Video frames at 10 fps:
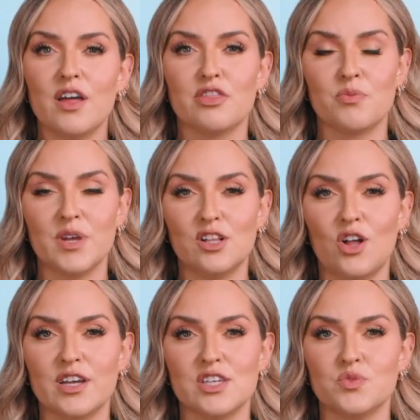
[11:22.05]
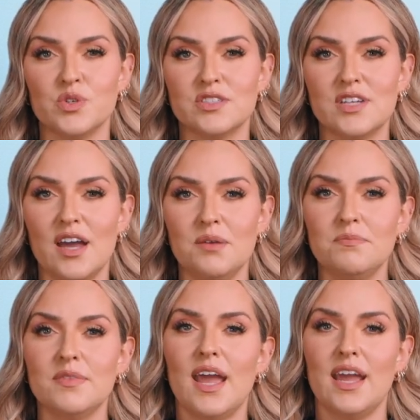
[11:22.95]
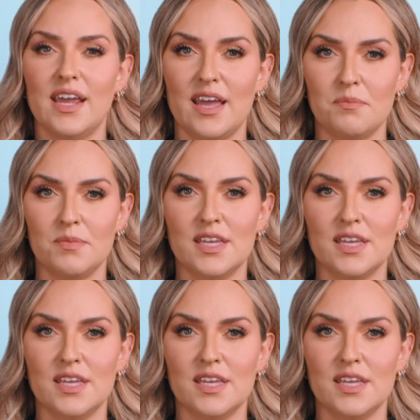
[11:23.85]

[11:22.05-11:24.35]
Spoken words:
at 3 o'clock Israel time, 8 a.m.